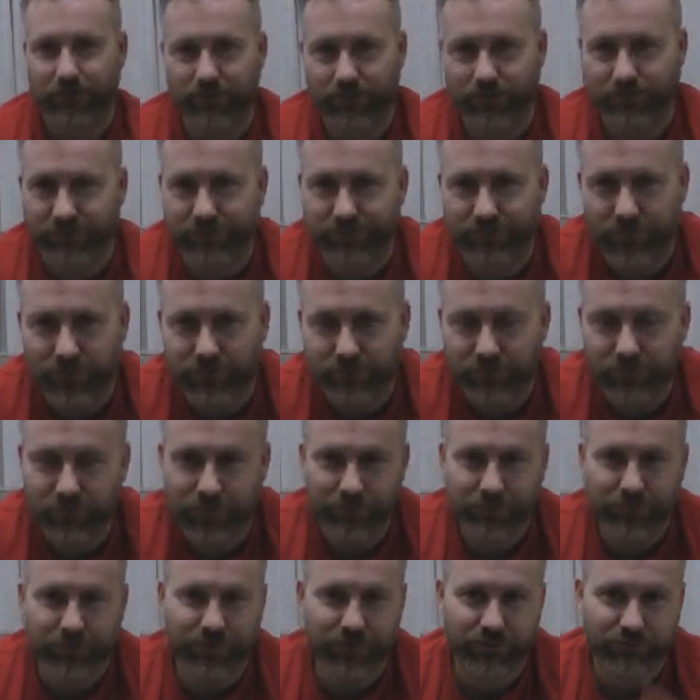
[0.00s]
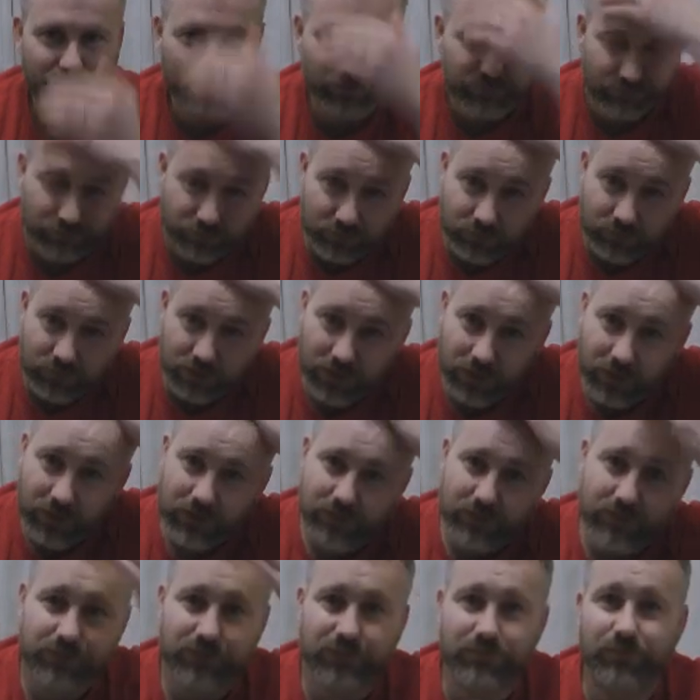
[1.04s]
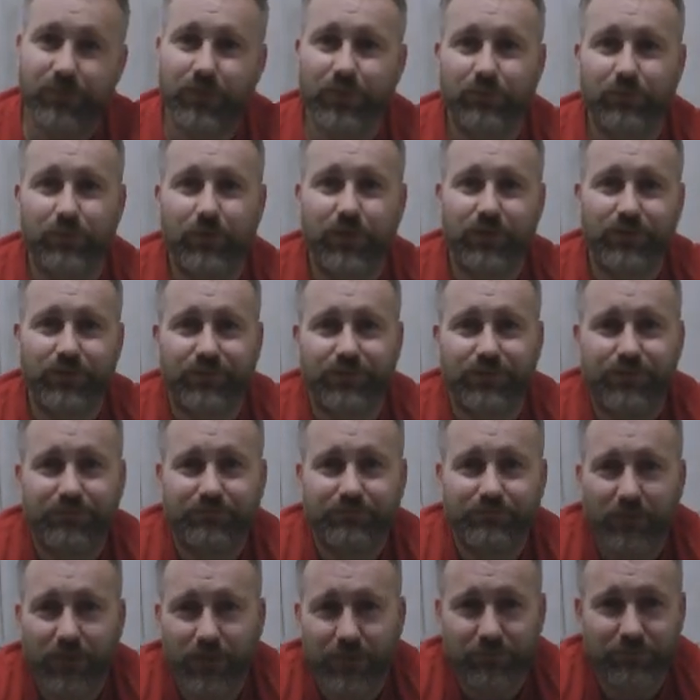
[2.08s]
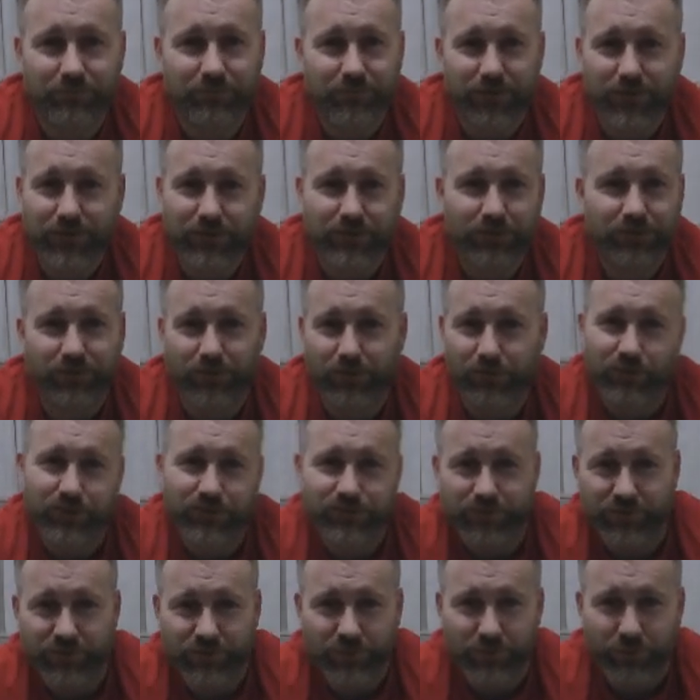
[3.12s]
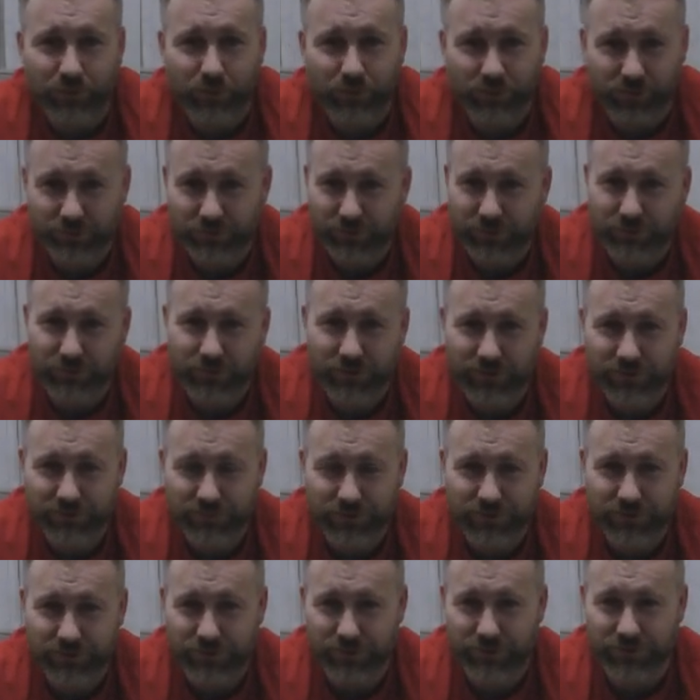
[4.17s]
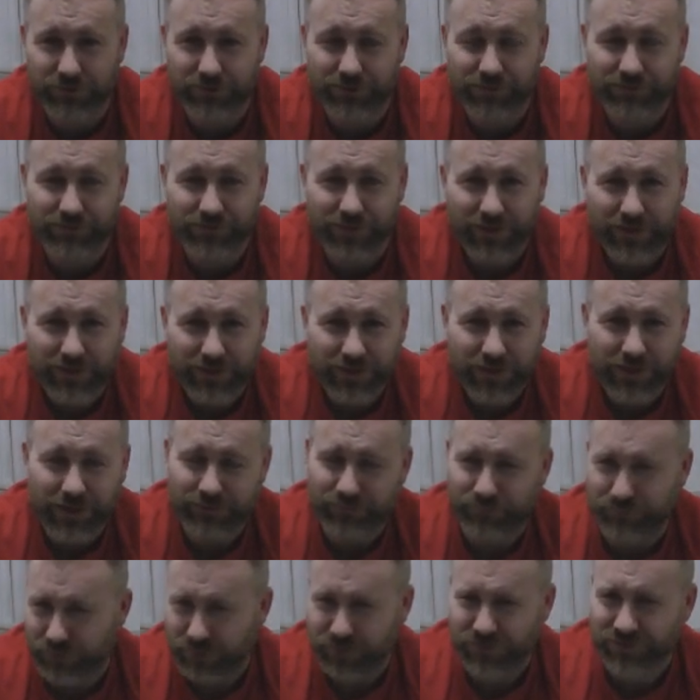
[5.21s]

And probably the biggest one of all, to my wife. Thank you so much for supporting me while I've been doing this, and for